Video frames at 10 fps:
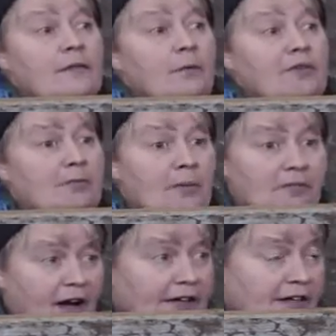we've
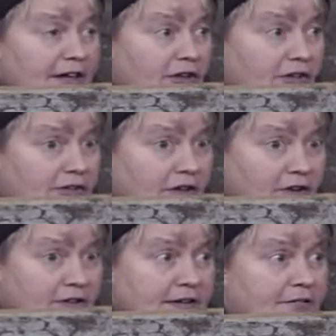provided an
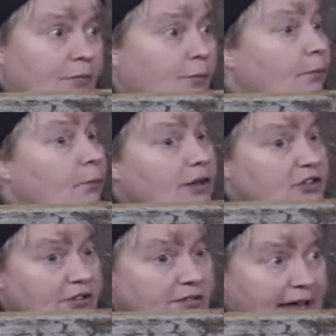alternative
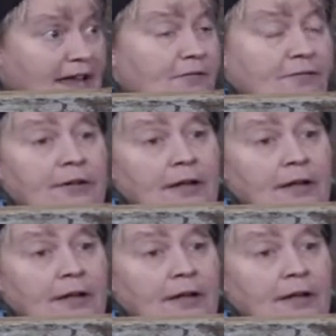which is safe